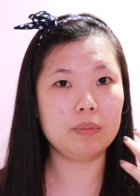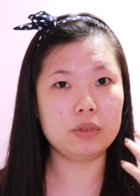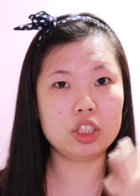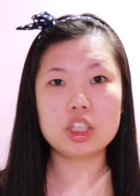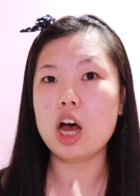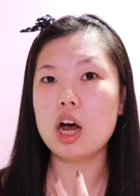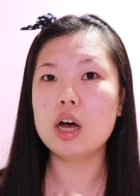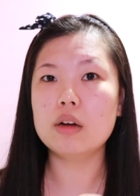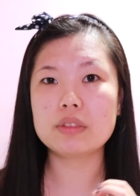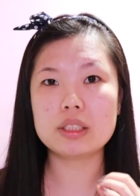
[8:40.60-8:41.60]

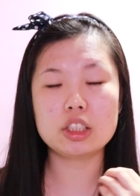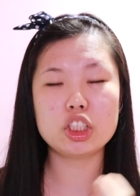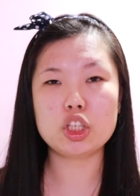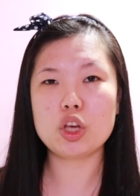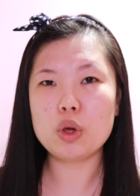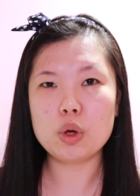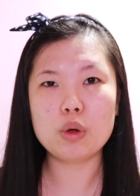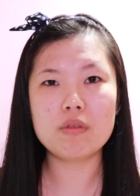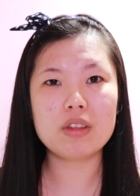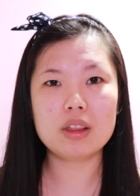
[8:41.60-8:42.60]
soft,
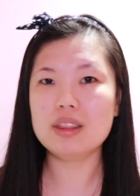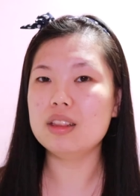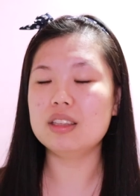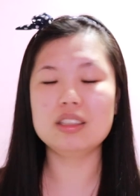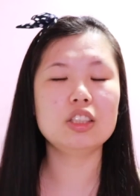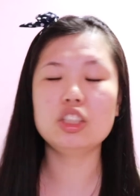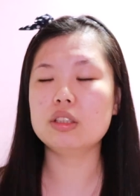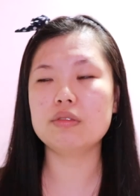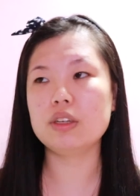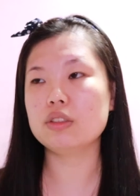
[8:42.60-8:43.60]
soothed. It
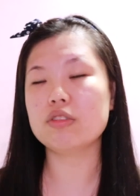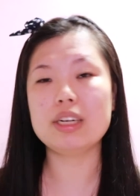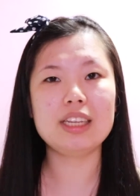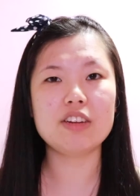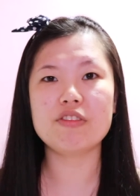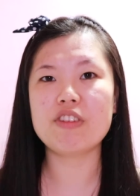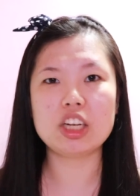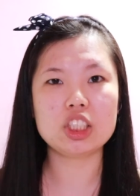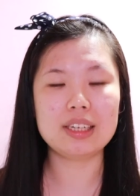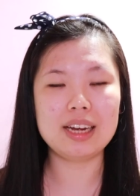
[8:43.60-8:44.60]
just feels really
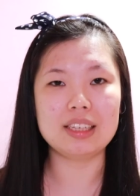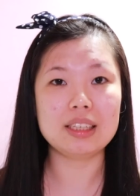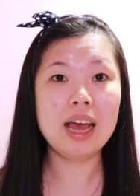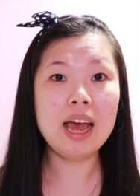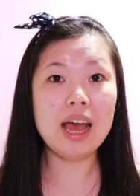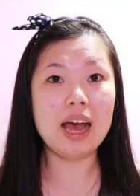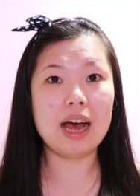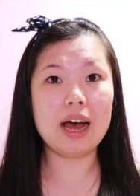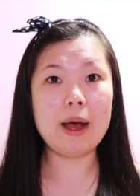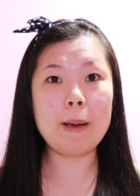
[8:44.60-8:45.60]
fresh and nice.
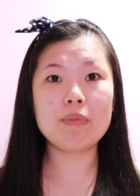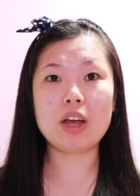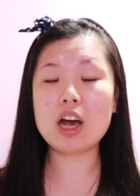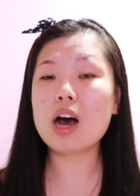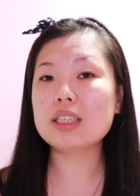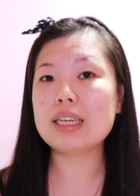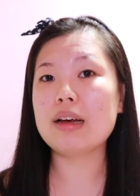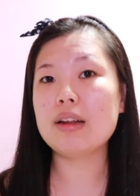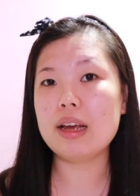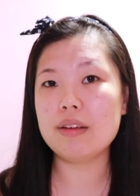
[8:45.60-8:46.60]
I can't
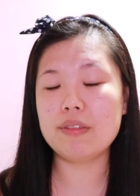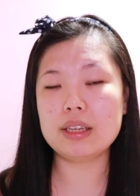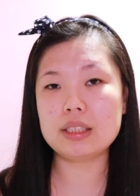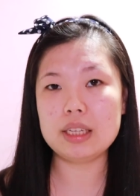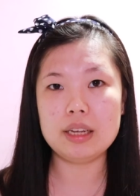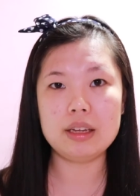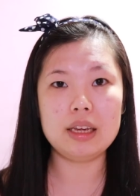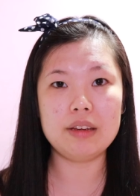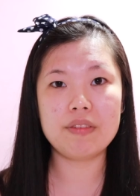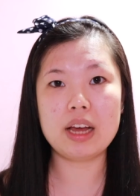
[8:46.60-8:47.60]
tell that if it's the
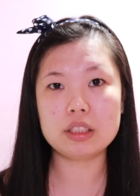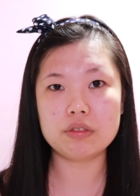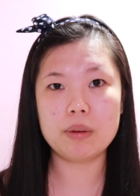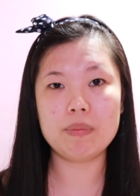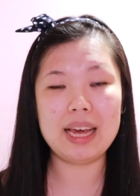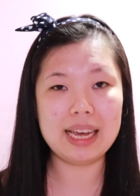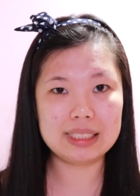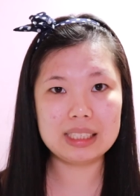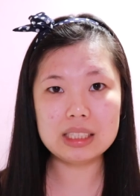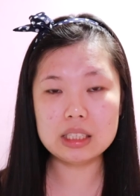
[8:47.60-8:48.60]
effect from the
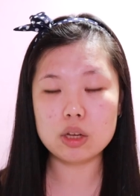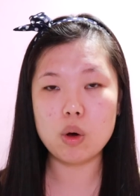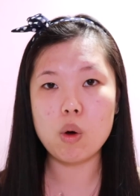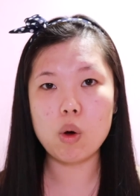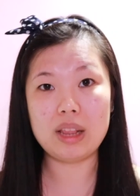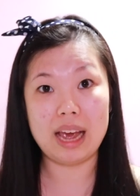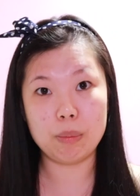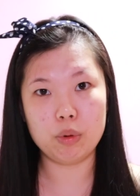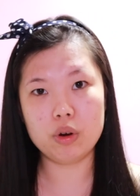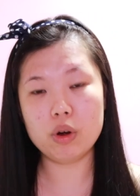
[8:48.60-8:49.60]
essence that I
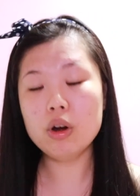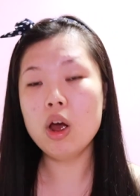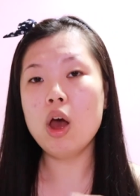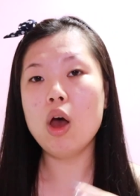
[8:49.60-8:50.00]
put on